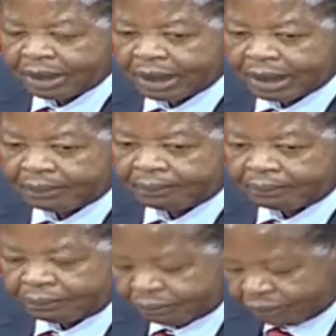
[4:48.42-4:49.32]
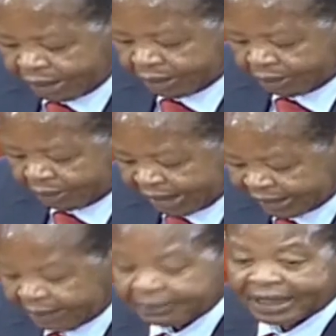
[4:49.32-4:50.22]
uh, uh,
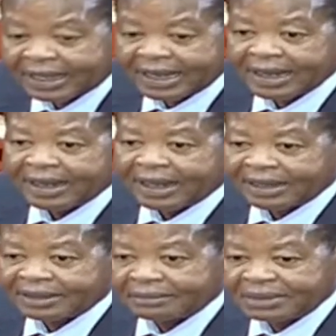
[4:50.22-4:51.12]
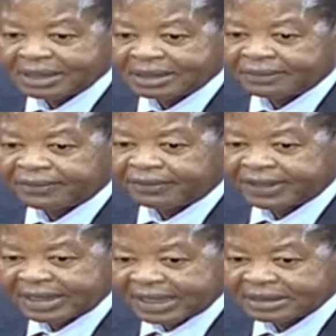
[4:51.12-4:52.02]
Kibaki as the Minister for
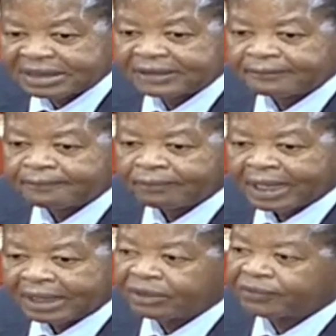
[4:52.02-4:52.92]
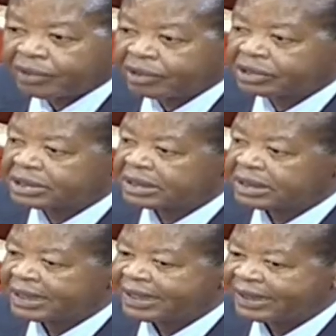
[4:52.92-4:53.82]
Finance, and of course
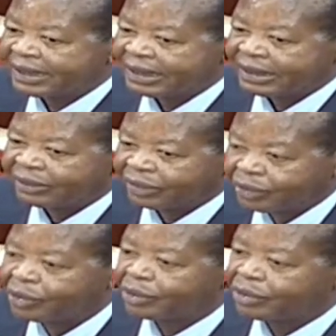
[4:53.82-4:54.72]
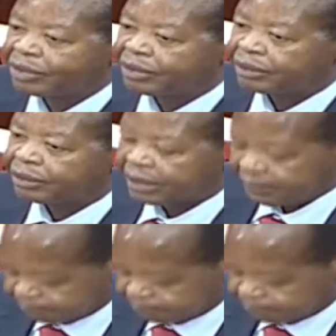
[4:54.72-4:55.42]
through the